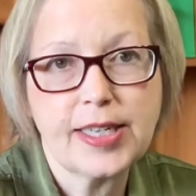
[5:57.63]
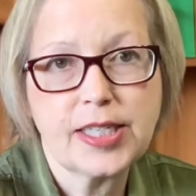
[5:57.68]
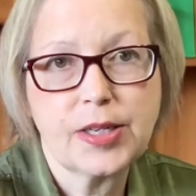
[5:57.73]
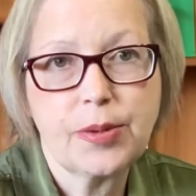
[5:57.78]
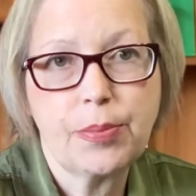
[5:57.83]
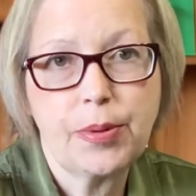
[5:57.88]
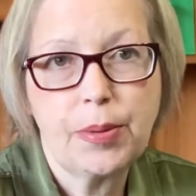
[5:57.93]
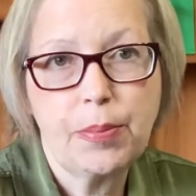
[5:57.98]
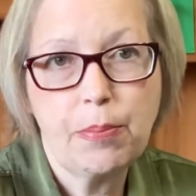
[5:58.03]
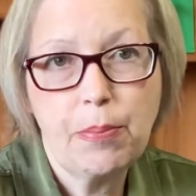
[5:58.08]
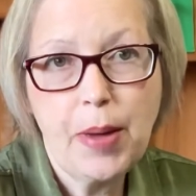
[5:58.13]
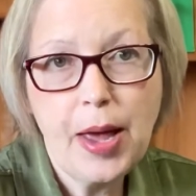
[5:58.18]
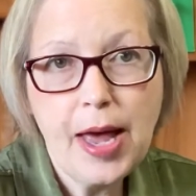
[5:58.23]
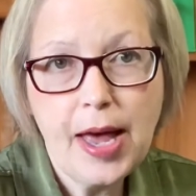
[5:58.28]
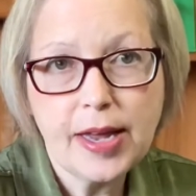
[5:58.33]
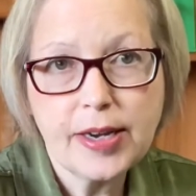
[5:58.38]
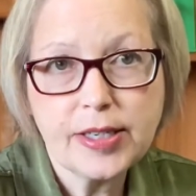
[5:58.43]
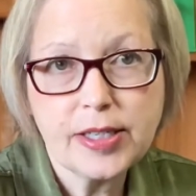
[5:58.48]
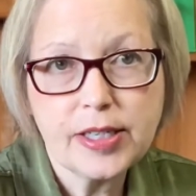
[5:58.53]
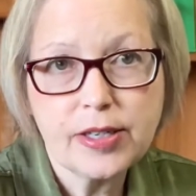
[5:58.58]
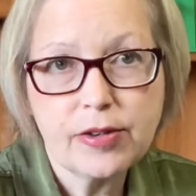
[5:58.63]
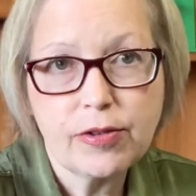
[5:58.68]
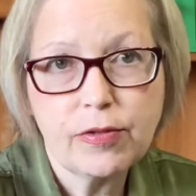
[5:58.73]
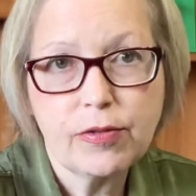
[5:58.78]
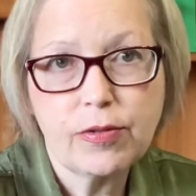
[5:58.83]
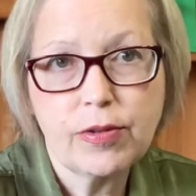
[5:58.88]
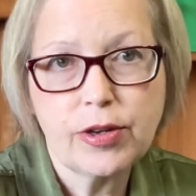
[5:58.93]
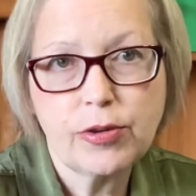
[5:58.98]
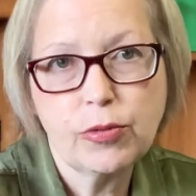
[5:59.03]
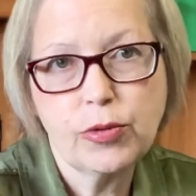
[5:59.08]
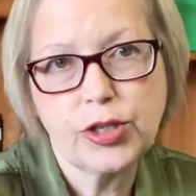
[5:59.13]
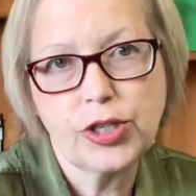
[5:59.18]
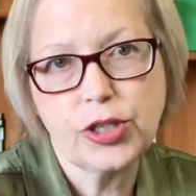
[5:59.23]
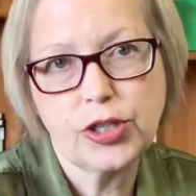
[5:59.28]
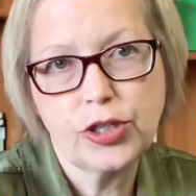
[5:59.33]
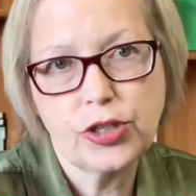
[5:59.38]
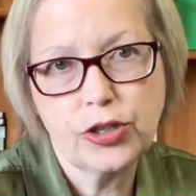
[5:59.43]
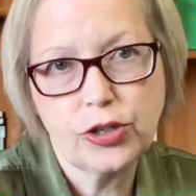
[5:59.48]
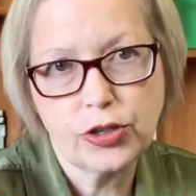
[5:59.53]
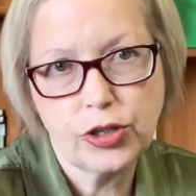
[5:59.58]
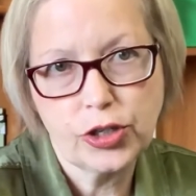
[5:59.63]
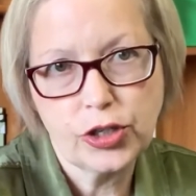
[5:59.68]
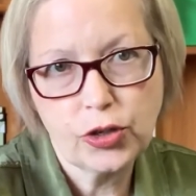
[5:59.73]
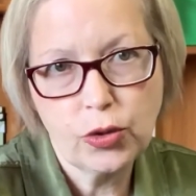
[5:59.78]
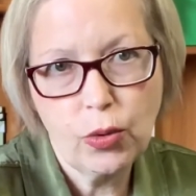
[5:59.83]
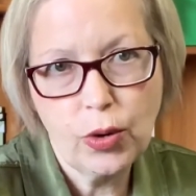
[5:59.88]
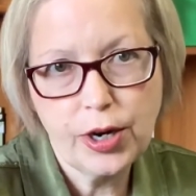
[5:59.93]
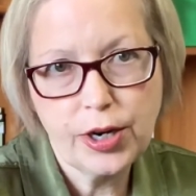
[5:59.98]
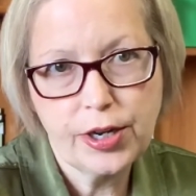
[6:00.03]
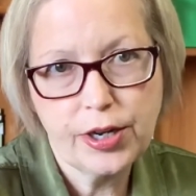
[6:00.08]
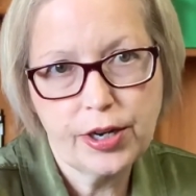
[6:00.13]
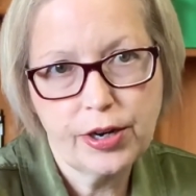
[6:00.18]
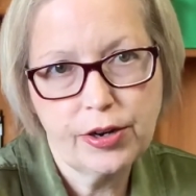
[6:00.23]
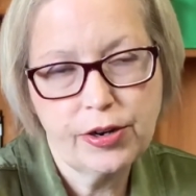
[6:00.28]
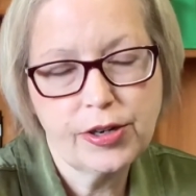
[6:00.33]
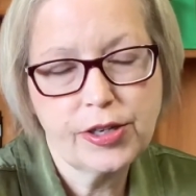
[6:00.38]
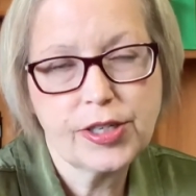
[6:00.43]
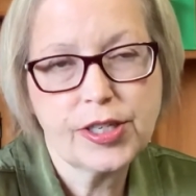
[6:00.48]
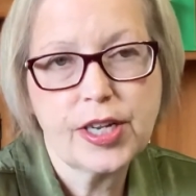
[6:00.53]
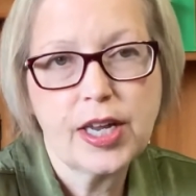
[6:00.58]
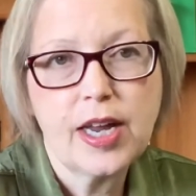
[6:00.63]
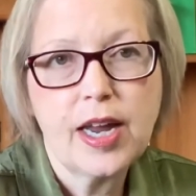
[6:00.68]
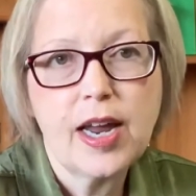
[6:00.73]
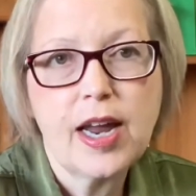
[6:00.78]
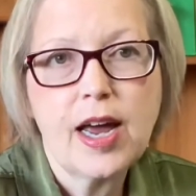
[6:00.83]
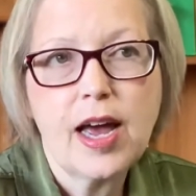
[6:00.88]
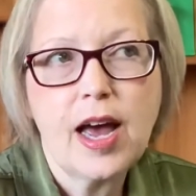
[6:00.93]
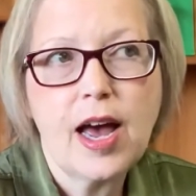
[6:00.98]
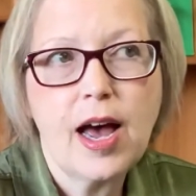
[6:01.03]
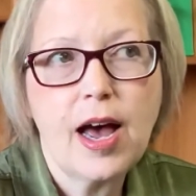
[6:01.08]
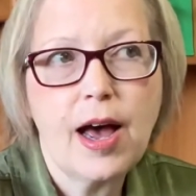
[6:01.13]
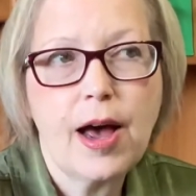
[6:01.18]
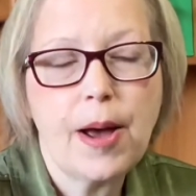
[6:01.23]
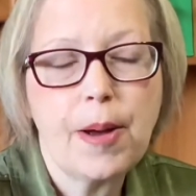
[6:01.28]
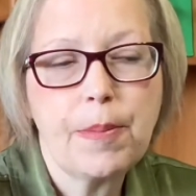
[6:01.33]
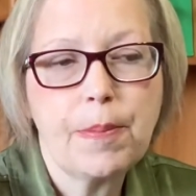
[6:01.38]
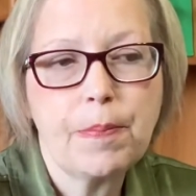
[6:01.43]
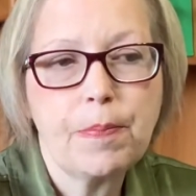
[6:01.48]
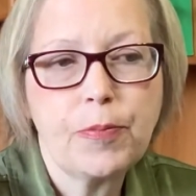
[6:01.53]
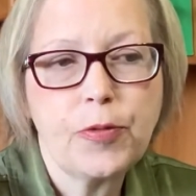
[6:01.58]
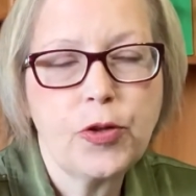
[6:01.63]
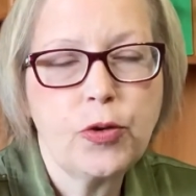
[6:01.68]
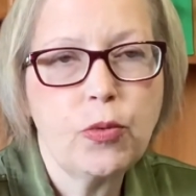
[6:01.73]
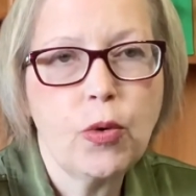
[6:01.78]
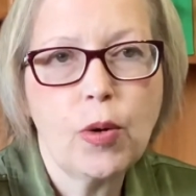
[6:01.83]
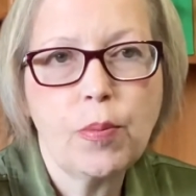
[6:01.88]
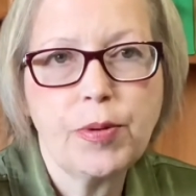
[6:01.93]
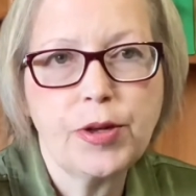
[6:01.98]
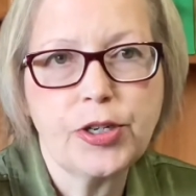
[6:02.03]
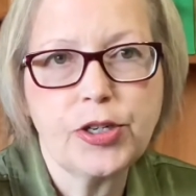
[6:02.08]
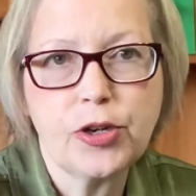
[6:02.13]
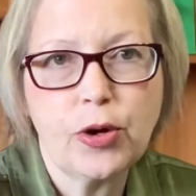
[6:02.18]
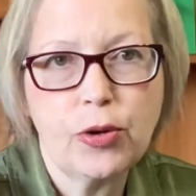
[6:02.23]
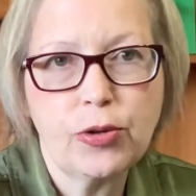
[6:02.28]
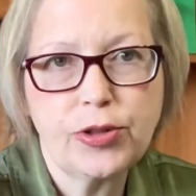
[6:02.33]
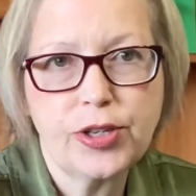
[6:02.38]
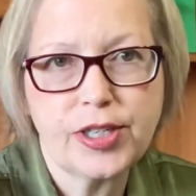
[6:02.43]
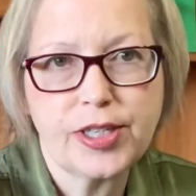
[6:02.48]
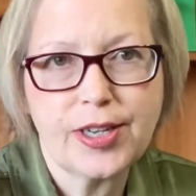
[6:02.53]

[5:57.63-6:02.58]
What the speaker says: met, which is usually 20 years. You won't be told this on